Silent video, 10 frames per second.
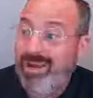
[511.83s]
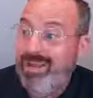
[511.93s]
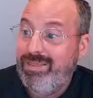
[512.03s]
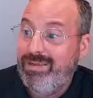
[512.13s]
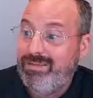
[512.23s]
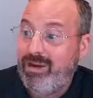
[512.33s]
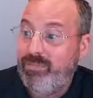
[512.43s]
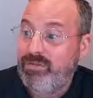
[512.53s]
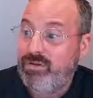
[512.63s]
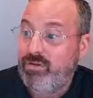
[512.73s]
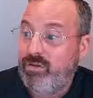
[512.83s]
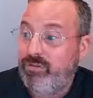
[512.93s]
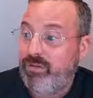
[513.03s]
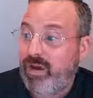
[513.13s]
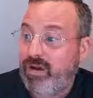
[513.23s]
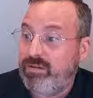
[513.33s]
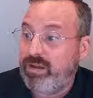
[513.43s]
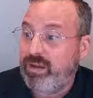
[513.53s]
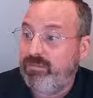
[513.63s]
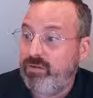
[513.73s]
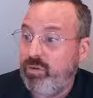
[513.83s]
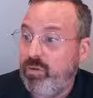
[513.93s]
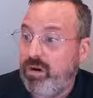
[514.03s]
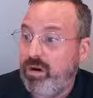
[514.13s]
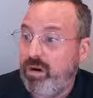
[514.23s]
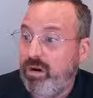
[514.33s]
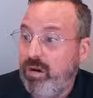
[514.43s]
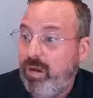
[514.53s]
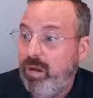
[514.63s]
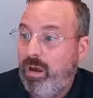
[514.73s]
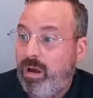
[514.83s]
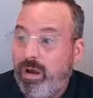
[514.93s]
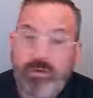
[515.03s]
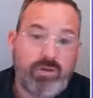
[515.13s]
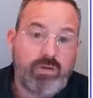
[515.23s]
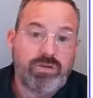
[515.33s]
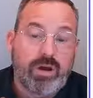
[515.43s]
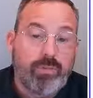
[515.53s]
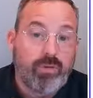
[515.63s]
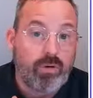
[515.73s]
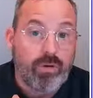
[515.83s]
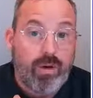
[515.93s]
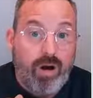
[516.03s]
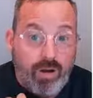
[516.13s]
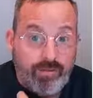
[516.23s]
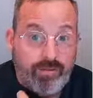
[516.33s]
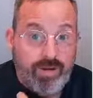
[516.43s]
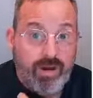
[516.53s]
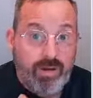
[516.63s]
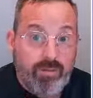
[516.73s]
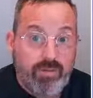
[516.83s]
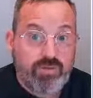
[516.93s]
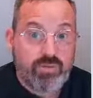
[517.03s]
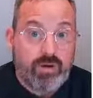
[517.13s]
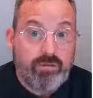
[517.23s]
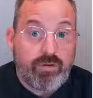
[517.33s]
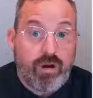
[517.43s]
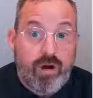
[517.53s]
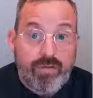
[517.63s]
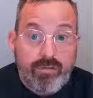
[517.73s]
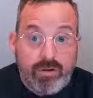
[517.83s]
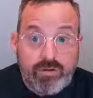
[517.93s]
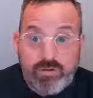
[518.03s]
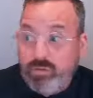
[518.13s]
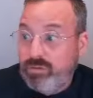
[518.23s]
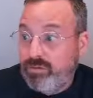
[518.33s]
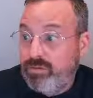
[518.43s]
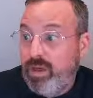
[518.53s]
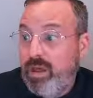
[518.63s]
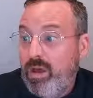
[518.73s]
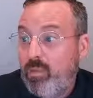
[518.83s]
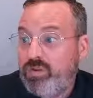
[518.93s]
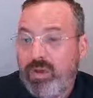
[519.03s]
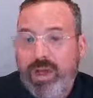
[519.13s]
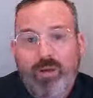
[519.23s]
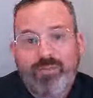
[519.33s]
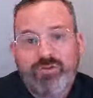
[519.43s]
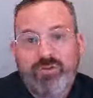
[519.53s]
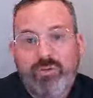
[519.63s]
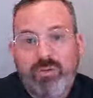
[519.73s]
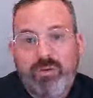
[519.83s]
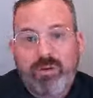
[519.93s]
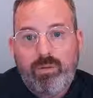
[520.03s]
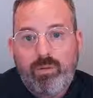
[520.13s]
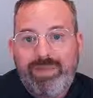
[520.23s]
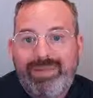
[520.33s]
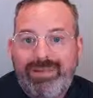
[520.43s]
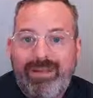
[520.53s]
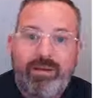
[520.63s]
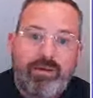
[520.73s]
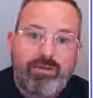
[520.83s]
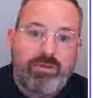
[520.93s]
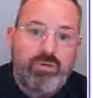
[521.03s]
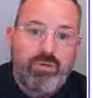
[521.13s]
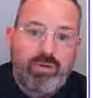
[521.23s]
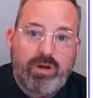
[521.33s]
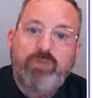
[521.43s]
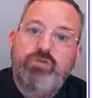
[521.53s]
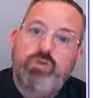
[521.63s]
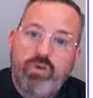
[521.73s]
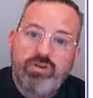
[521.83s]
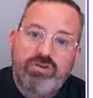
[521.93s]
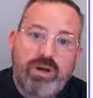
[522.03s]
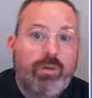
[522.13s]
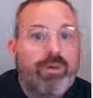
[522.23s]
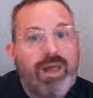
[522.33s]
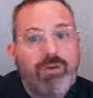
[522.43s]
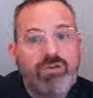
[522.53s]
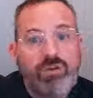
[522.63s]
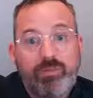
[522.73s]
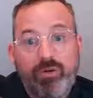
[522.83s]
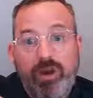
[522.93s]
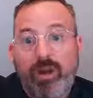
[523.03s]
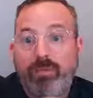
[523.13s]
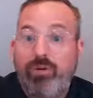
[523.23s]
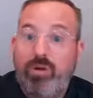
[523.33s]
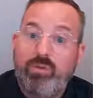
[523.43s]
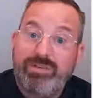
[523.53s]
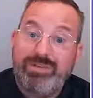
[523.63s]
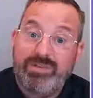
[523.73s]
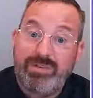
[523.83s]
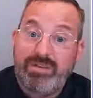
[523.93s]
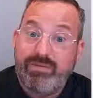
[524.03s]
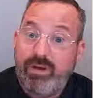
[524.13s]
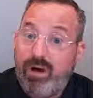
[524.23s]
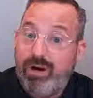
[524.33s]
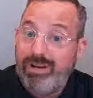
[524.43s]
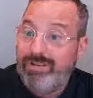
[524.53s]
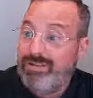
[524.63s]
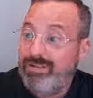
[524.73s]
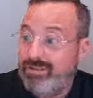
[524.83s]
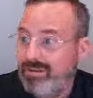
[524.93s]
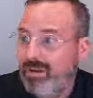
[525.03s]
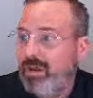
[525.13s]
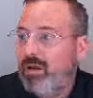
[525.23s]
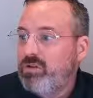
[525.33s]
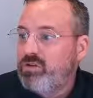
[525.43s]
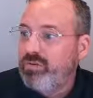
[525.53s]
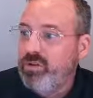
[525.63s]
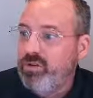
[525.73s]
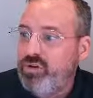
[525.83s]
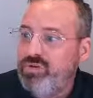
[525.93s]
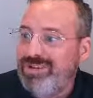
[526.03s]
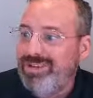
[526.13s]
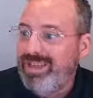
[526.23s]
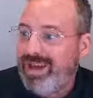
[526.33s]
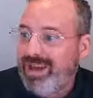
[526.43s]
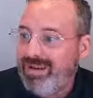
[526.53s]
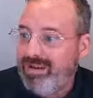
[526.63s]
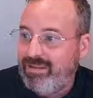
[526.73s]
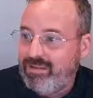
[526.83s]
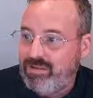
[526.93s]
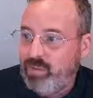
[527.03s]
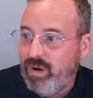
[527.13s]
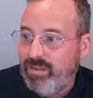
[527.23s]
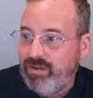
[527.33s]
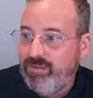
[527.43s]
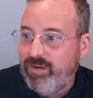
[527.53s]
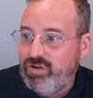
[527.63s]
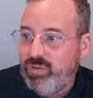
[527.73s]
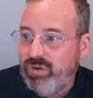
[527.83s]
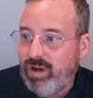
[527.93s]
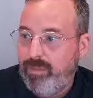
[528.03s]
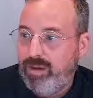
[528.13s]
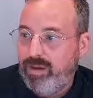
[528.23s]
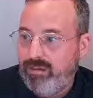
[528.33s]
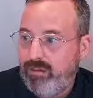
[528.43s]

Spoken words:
This comes into effect if you are using our program AuthorTech, which is one of our authoring tools, which helps you, within there's a tool called George that will allows you to break up your notes into specific audiences. So if you're using that, this is where this feature would come in.